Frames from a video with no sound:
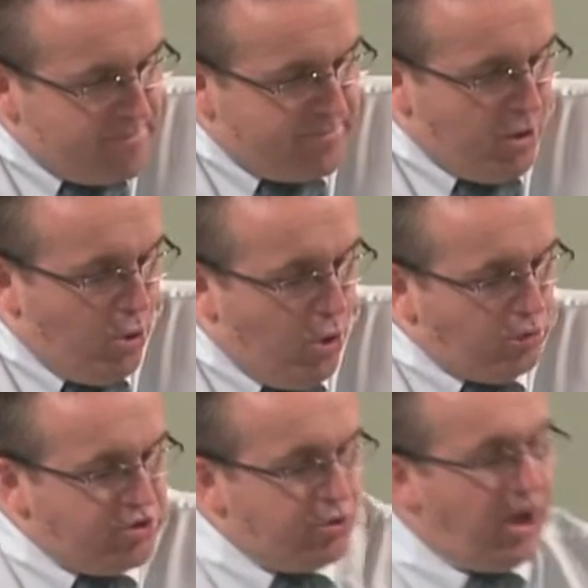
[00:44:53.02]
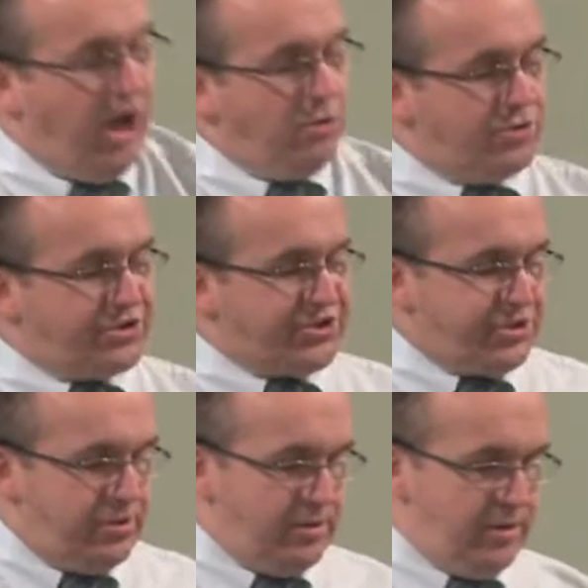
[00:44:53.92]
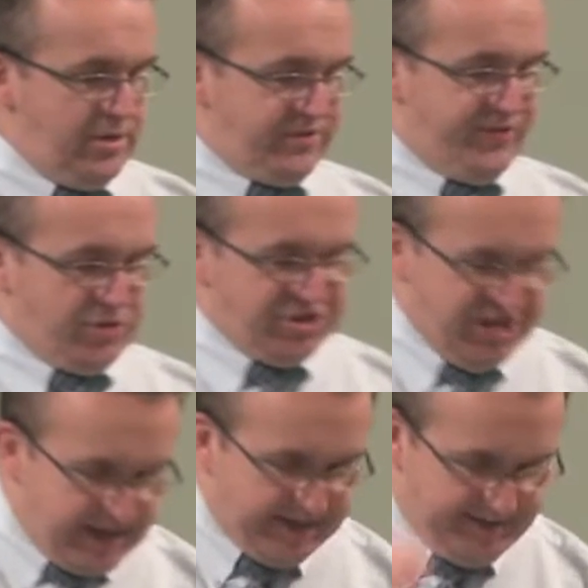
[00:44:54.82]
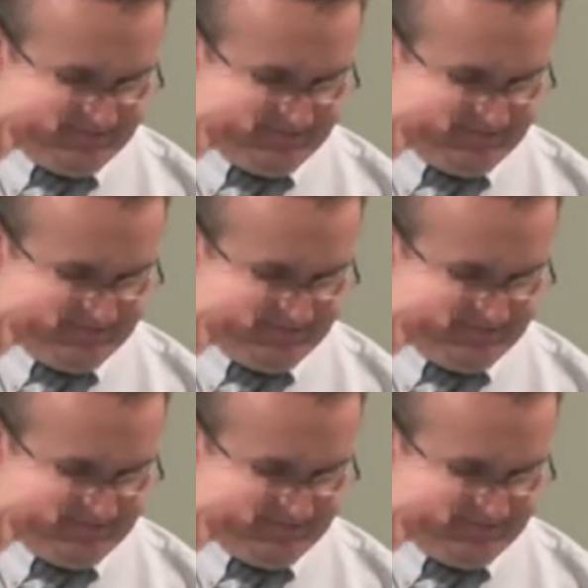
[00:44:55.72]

Behold, your house is forsaken.